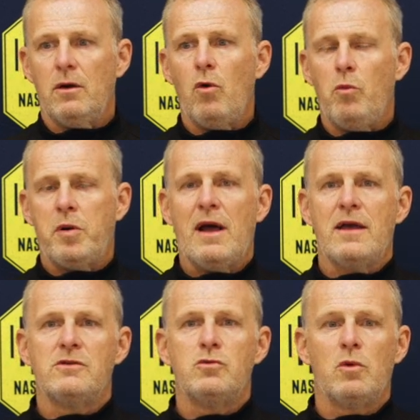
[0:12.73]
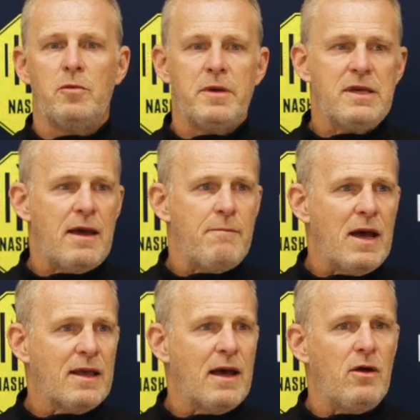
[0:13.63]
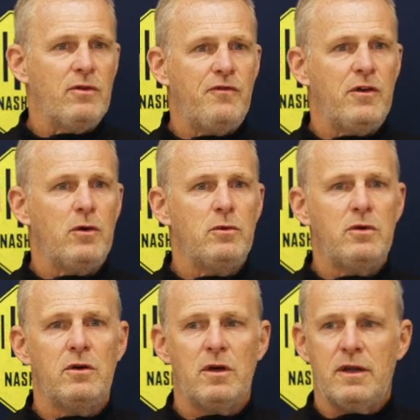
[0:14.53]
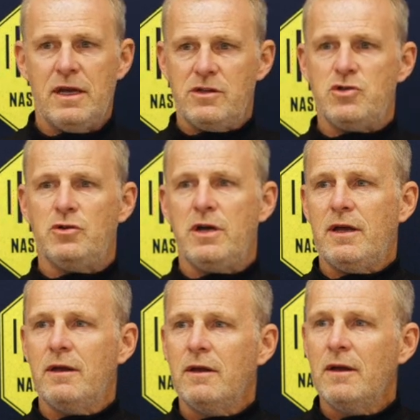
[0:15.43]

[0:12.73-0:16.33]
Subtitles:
all players want to be getting back out on the field, and they enjoy it.